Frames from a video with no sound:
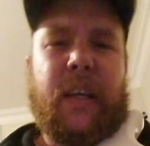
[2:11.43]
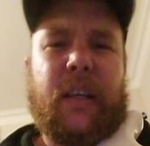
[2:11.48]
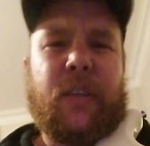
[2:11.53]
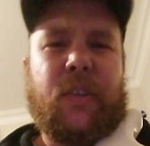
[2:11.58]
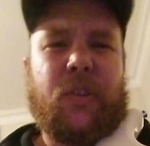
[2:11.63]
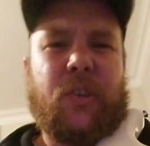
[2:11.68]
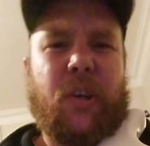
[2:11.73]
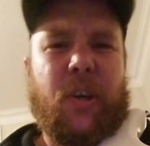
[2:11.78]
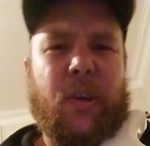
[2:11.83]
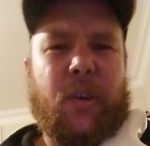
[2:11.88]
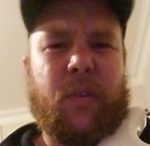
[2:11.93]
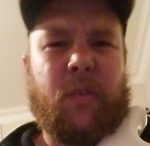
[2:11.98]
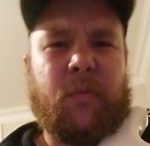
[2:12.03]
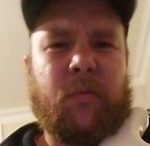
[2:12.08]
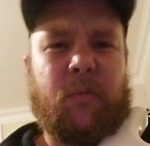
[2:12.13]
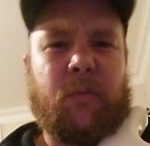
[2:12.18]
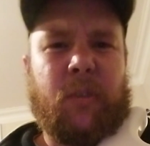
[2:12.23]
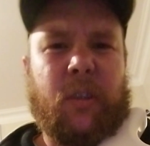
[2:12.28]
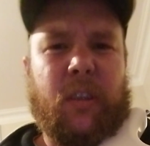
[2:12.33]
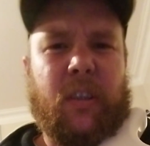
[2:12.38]
So
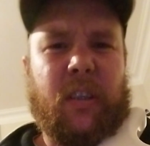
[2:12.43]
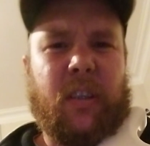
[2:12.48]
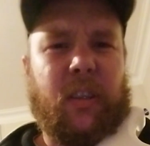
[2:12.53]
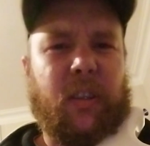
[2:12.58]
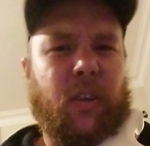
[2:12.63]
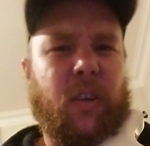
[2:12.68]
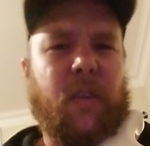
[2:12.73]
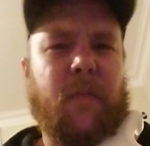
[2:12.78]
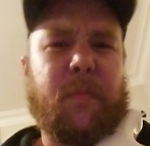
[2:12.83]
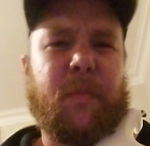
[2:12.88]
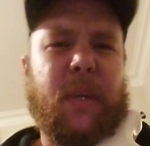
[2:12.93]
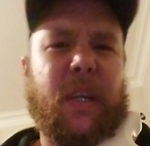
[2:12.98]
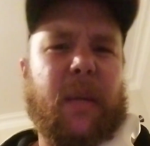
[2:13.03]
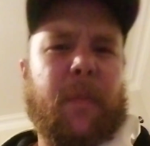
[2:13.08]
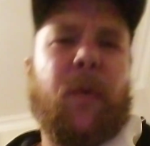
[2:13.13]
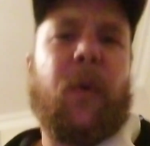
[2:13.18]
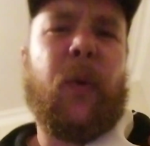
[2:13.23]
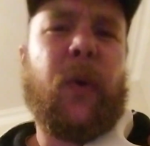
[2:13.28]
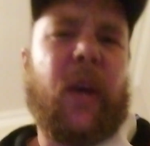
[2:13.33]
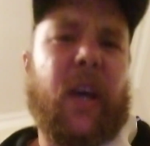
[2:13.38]
a lot of people